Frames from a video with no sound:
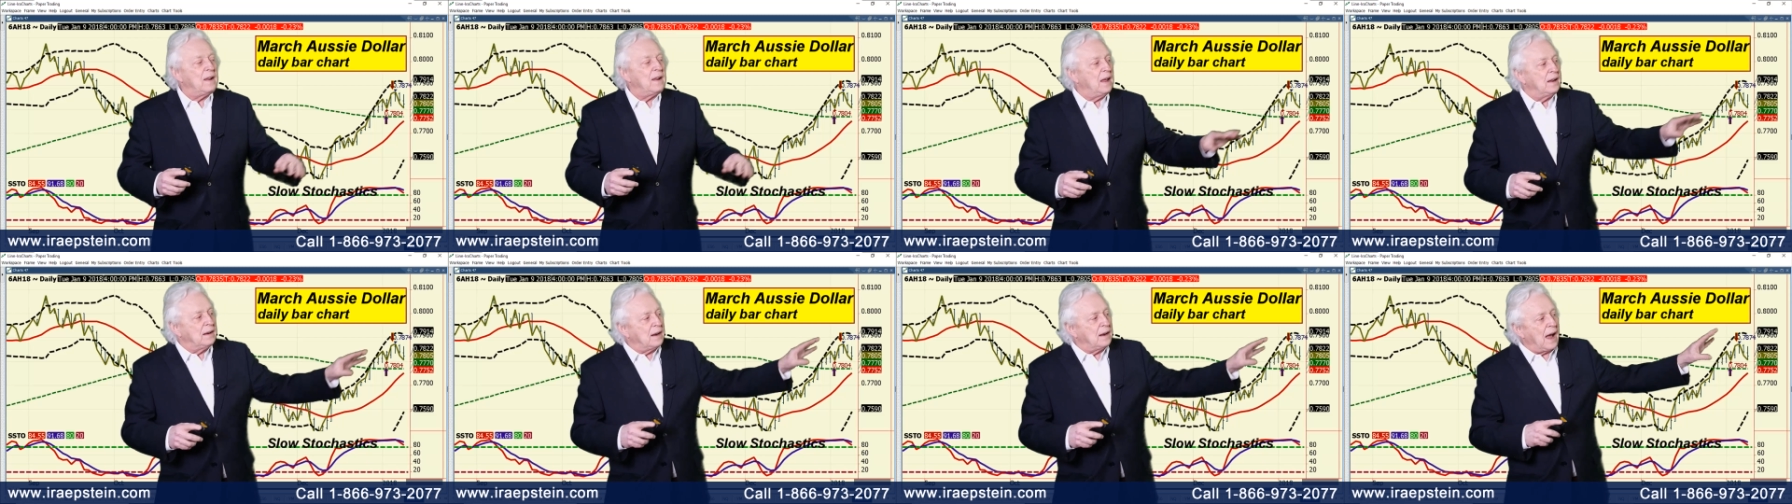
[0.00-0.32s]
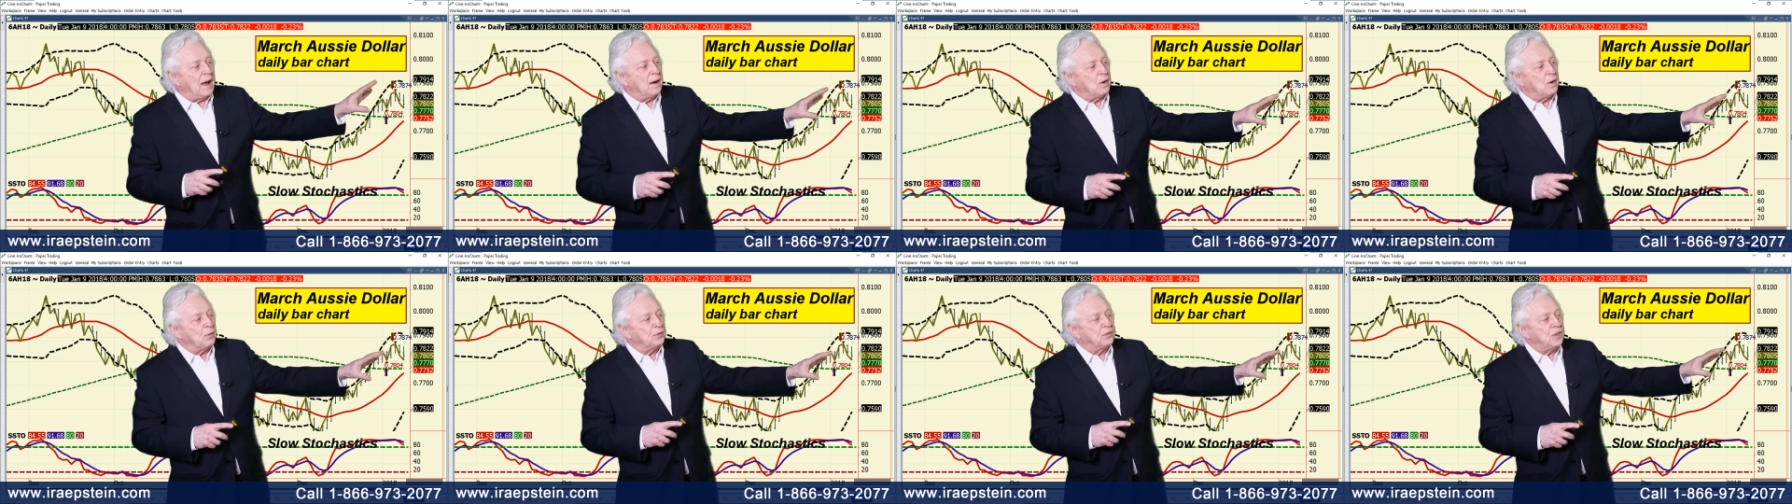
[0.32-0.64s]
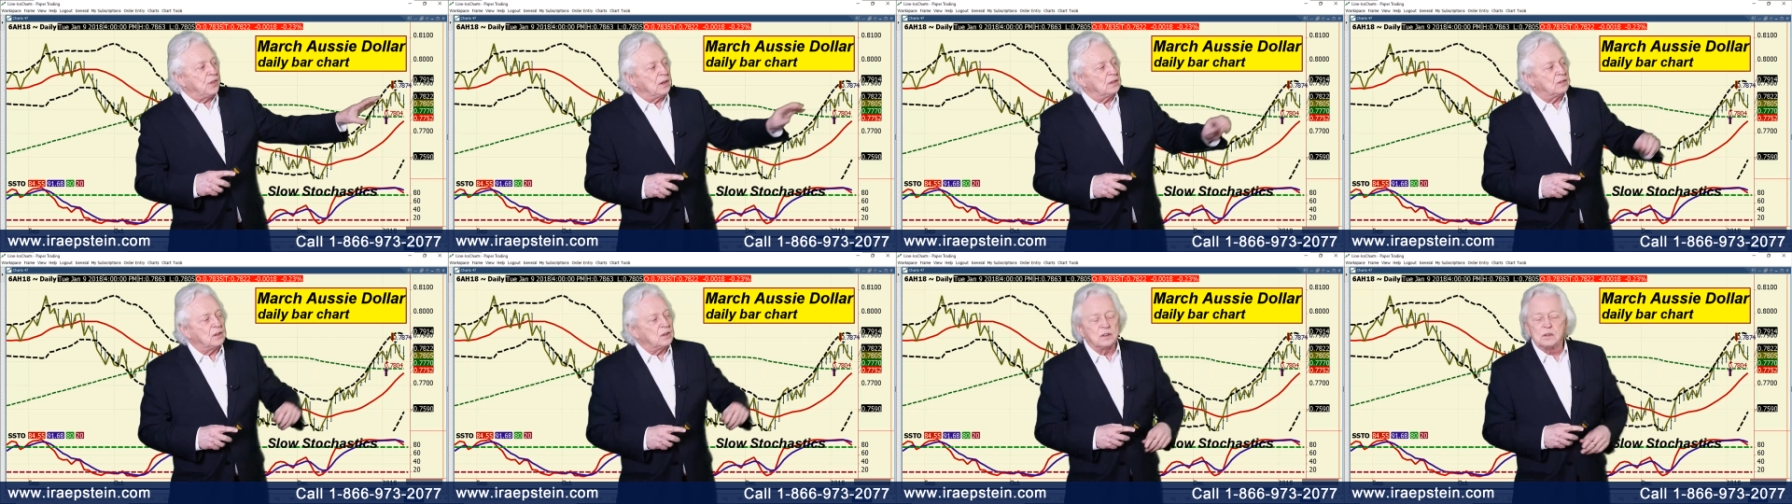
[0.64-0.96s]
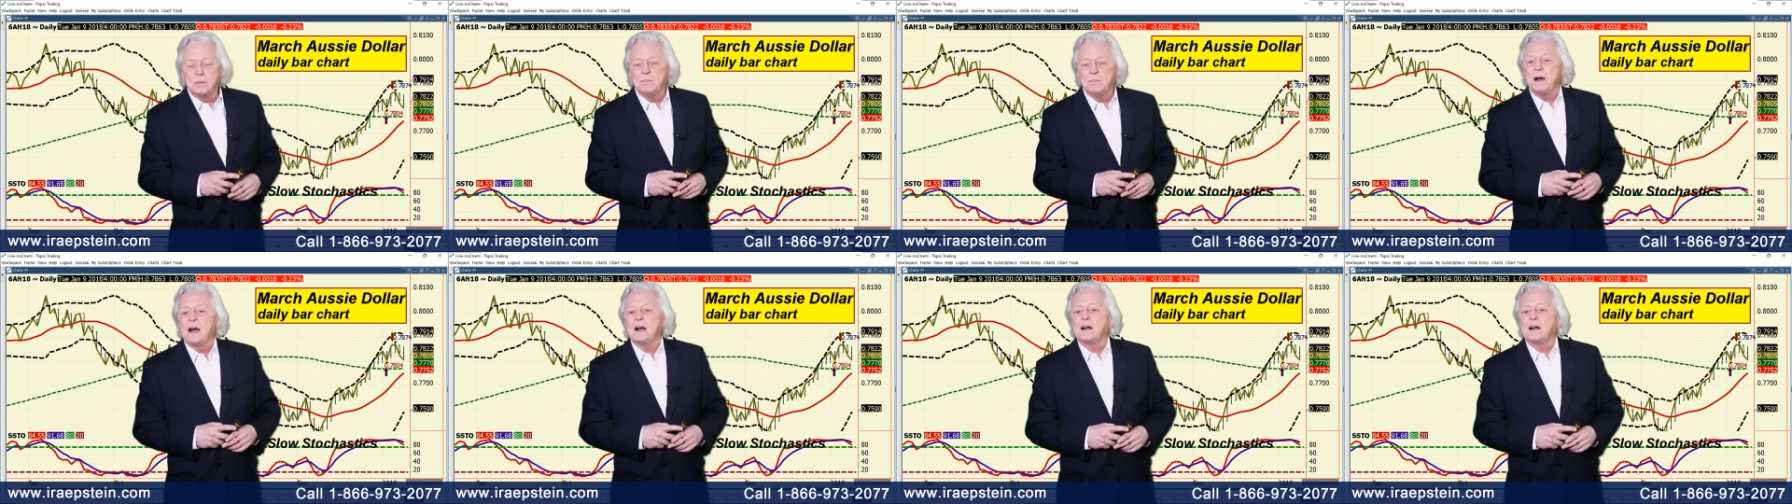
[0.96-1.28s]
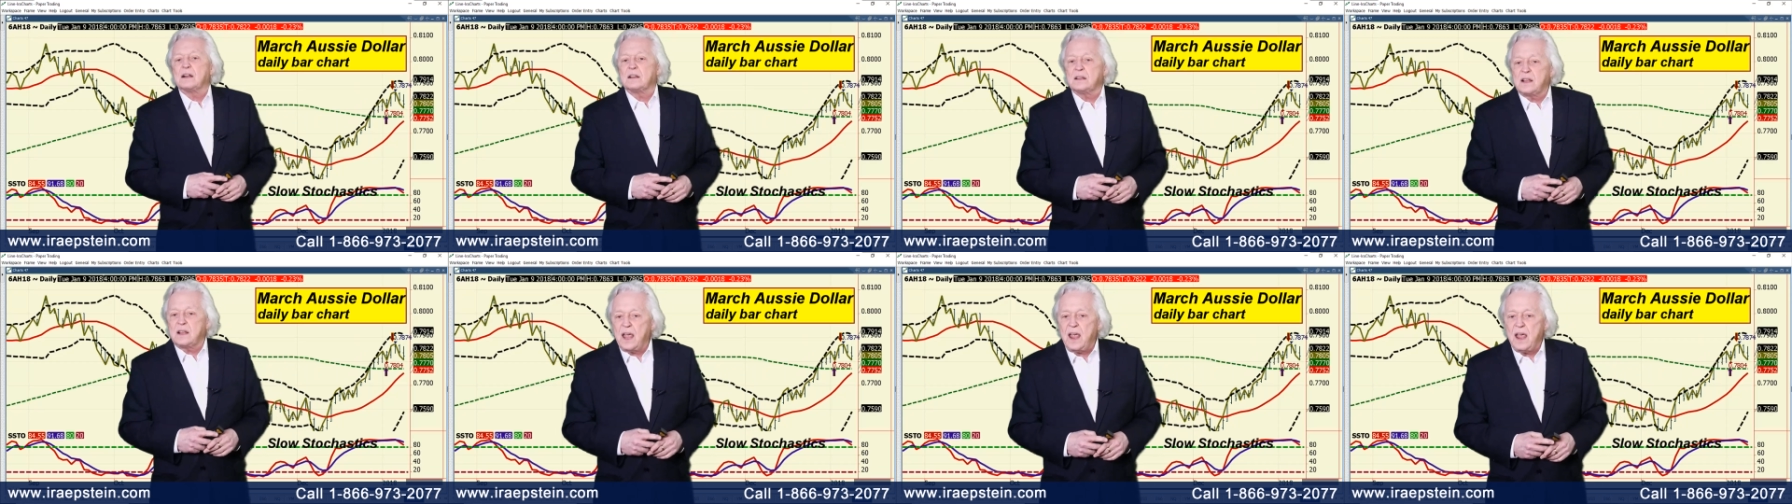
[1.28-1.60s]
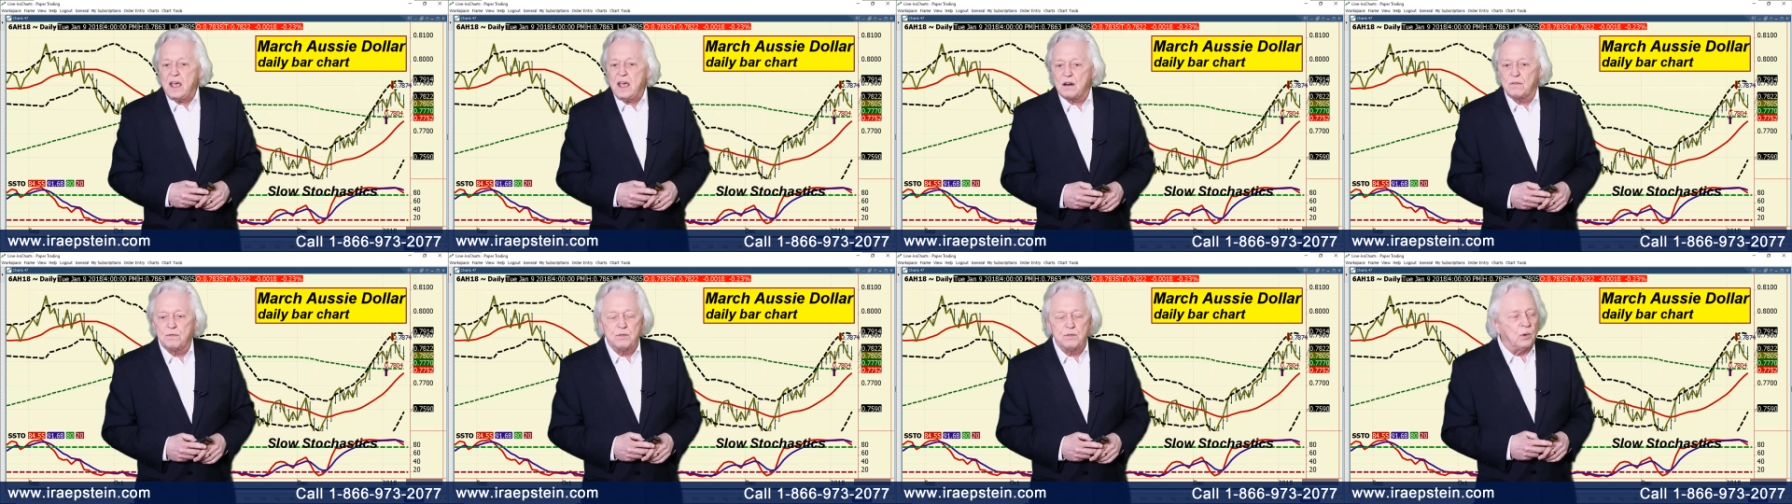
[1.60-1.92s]
and I don't think that the market
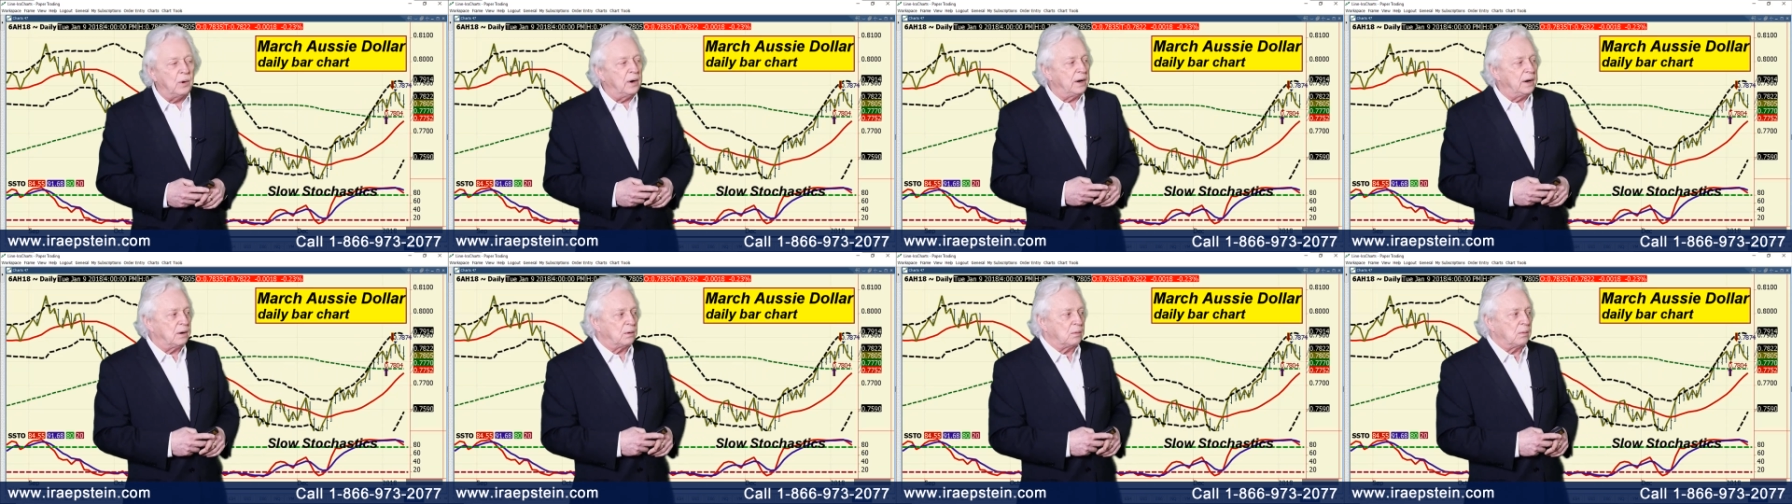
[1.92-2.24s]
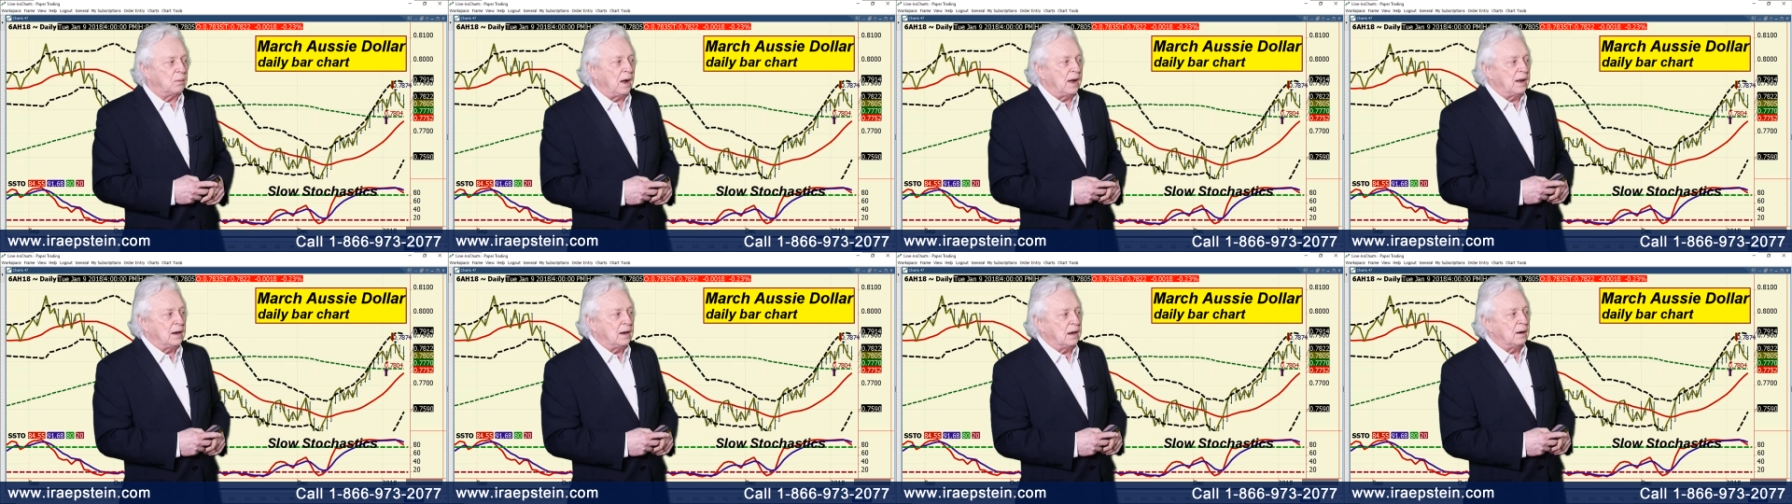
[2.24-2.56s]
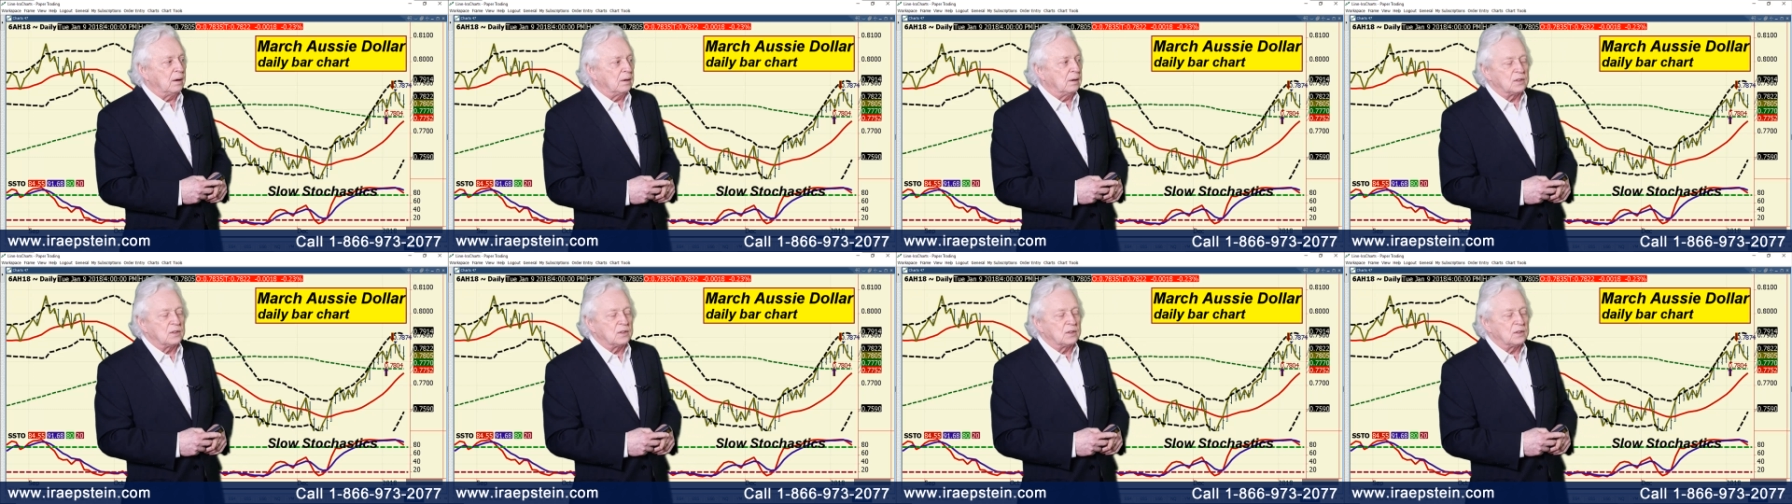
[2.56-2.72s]
can avoid it right here.